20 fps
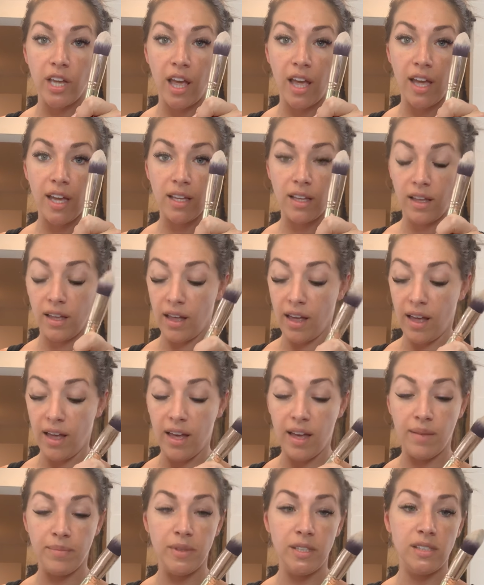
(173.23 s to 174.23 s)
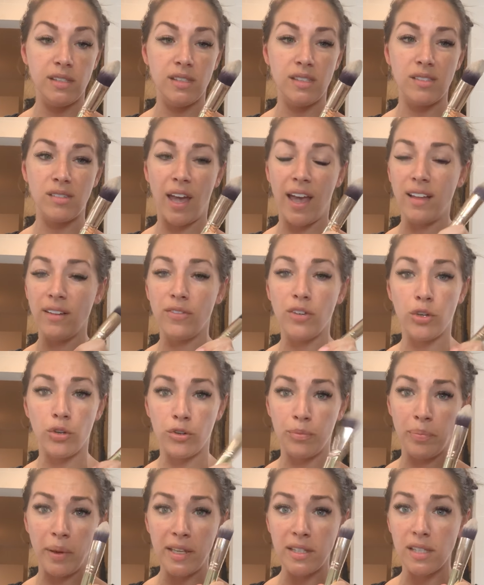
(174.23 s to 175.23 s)
This is kind of
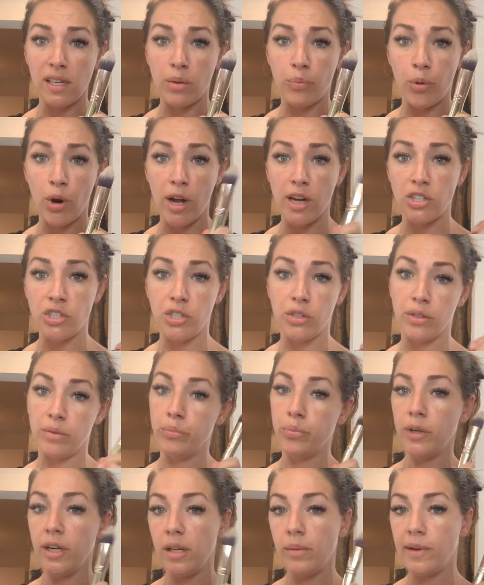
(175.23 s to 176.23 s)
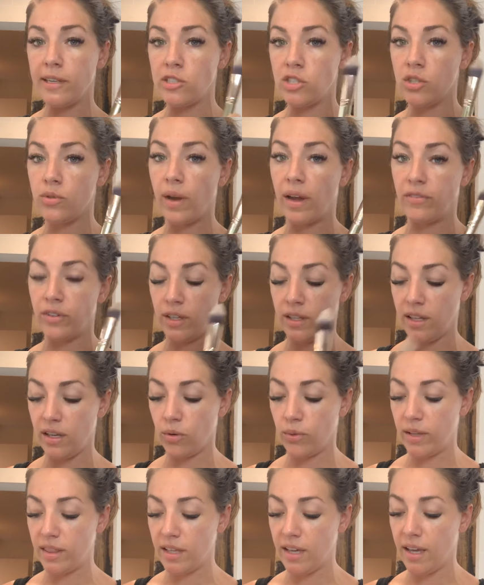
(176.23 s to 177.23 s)
your basic brush. You can pretty much do
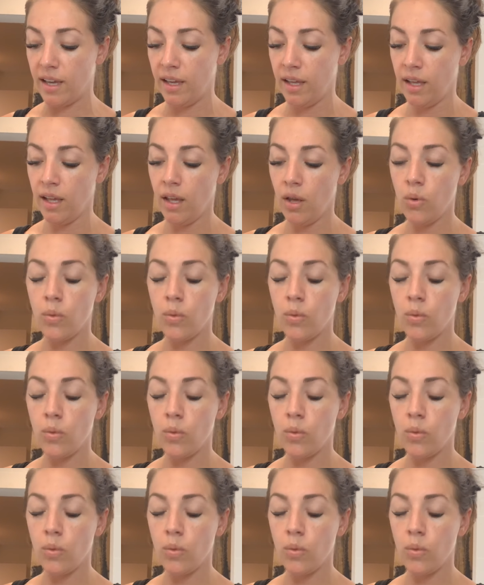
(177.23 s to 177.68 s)
everything with it.